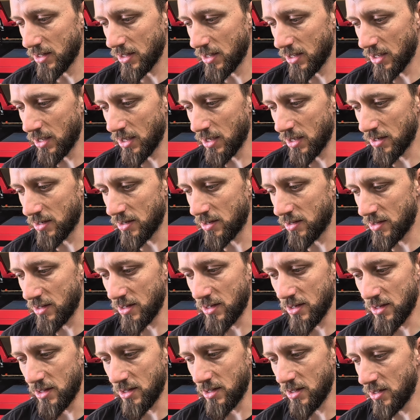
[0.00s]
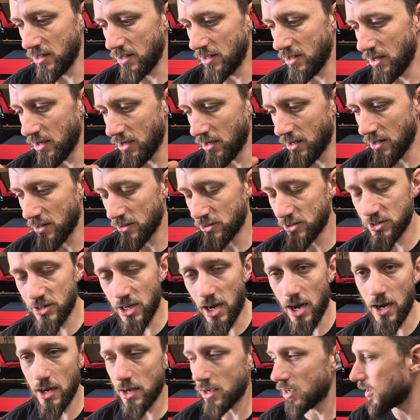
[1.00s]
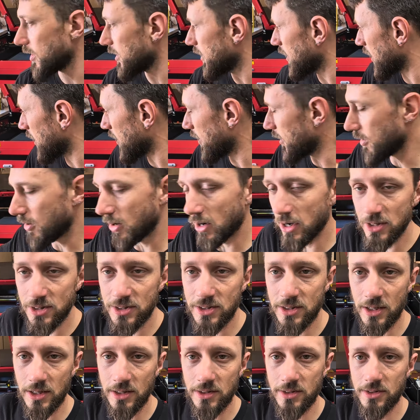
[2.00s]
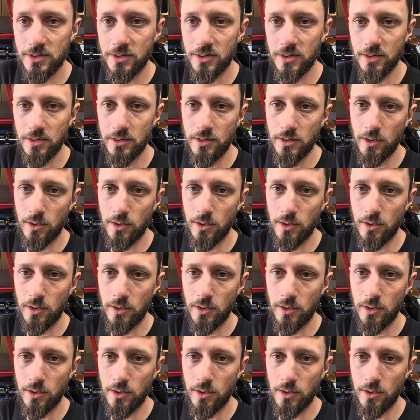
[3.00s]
the stock air assist,